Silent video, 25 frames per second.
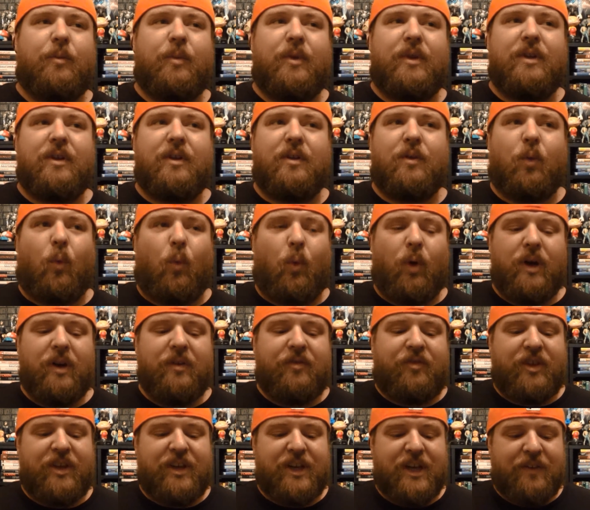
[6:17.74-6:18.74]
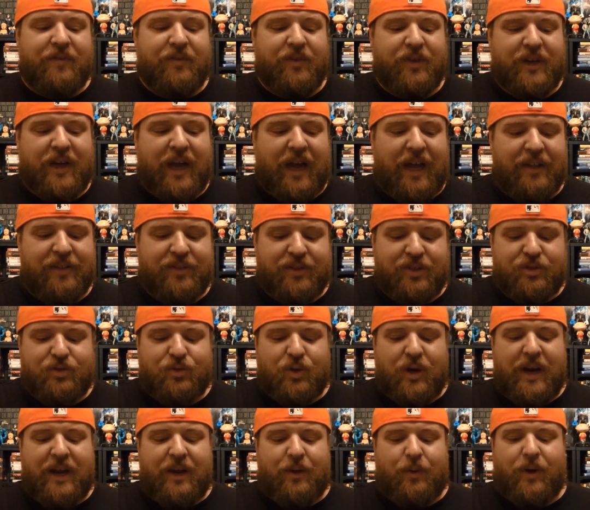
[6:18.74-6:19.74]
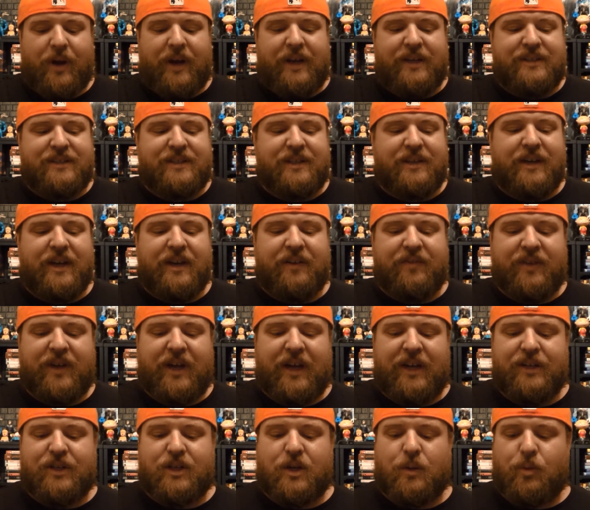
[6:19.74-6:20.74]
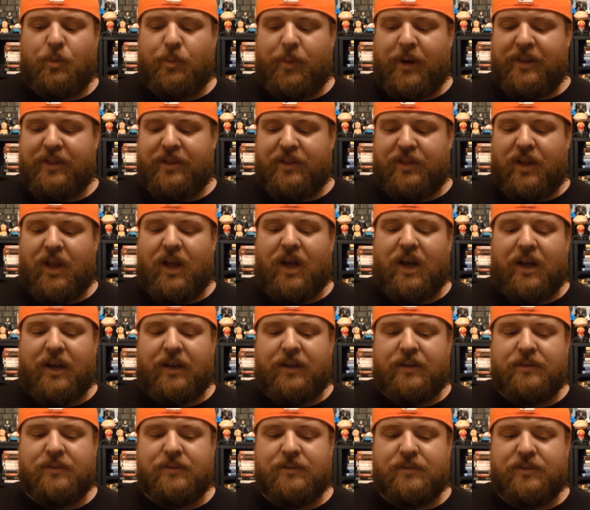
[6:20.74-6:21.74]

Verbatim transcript: i mean what if he never got in the drag race and never got in trouble by the law